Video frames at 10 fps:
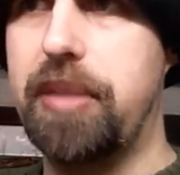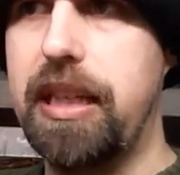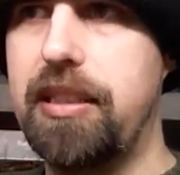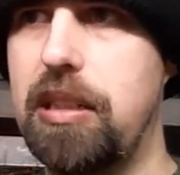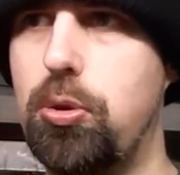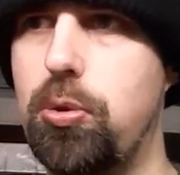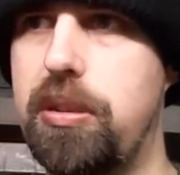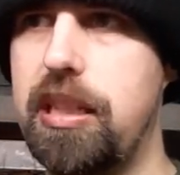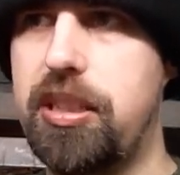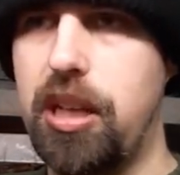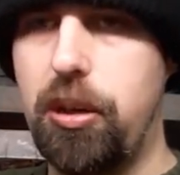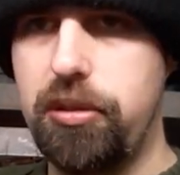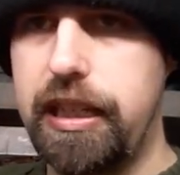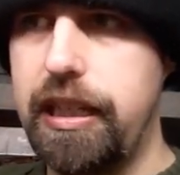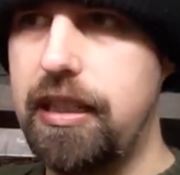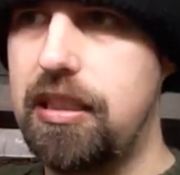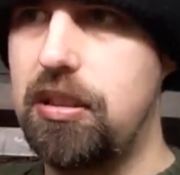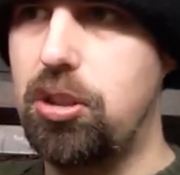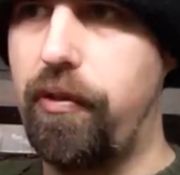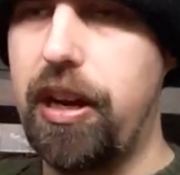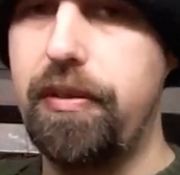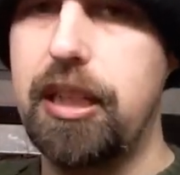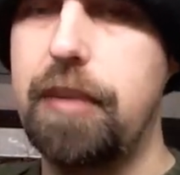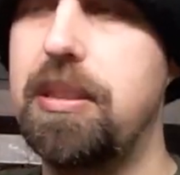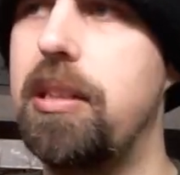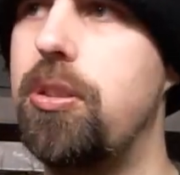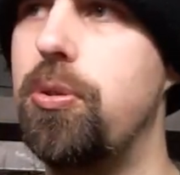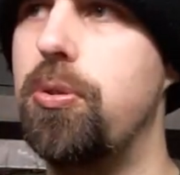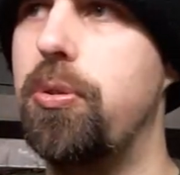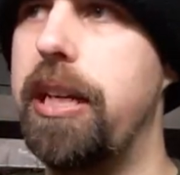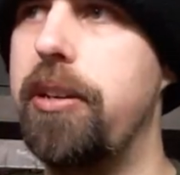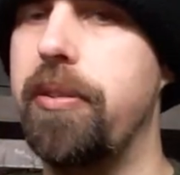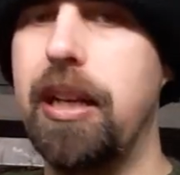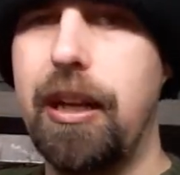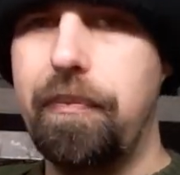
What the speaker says: things, that to test out things, survival tips that you hear.